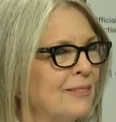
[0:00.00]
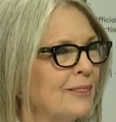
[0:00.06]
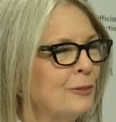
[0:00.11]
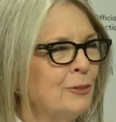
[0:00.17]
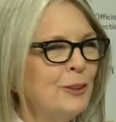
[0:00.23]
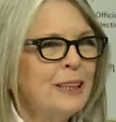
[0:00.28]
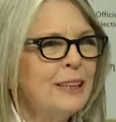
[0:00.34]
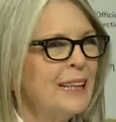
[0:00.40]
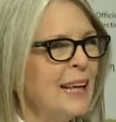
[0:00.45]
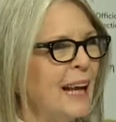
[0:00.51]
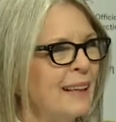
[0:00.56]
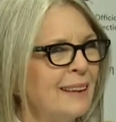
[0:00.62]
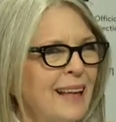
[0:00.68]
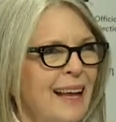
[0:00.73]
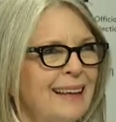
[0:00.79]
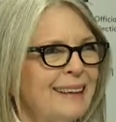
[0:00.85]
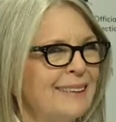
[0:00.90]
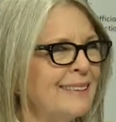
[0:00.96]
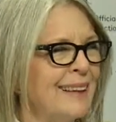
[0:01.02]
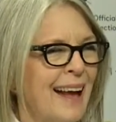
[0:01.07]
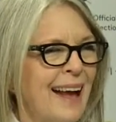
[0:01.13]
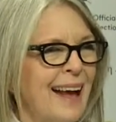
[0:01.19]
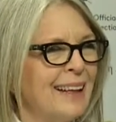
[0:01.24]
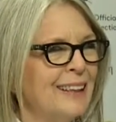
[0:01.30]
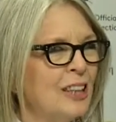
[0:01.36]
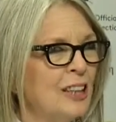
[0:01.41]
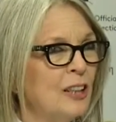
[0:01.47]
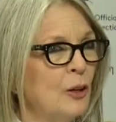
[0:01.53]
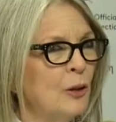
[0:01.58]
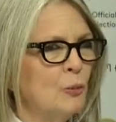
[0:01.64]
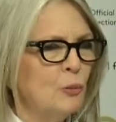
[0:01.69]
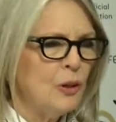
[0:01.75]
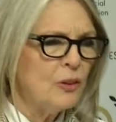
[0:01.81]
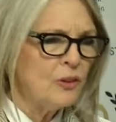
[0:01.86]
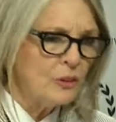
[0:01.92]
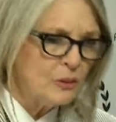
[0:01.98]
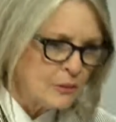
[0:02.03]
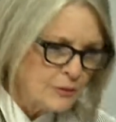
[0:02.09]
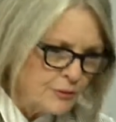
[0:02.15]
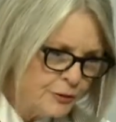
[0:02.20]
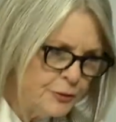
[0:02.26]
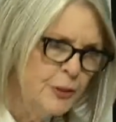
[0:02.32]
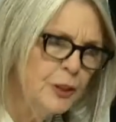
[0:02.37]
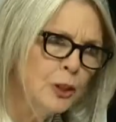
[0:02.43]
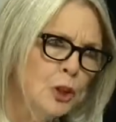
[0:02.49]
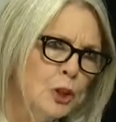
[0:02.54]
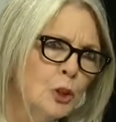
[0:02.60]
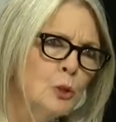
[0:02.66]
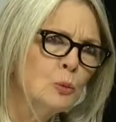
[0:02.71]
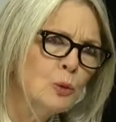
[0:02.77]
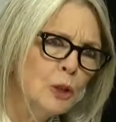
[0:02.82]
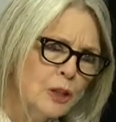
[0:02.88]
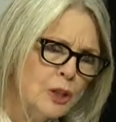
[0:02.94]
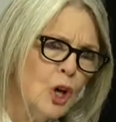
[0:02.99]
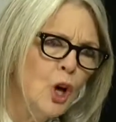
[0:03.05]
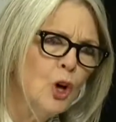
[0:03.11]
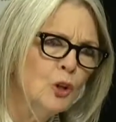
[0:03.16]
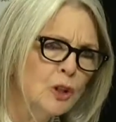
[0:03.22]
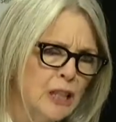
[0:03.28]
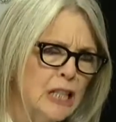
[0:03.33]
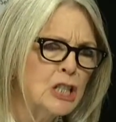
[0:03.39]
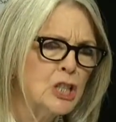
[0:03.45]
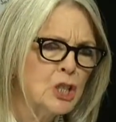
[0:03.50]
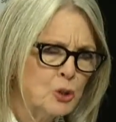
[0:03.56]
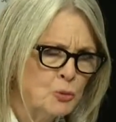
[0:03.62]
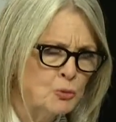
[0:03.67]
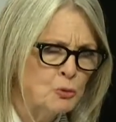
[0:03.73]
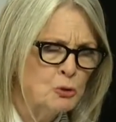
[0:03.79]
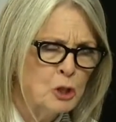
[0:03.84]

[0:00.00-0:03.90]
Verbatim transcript: So really, I like that. You know, it wasn't filled with, oh, let's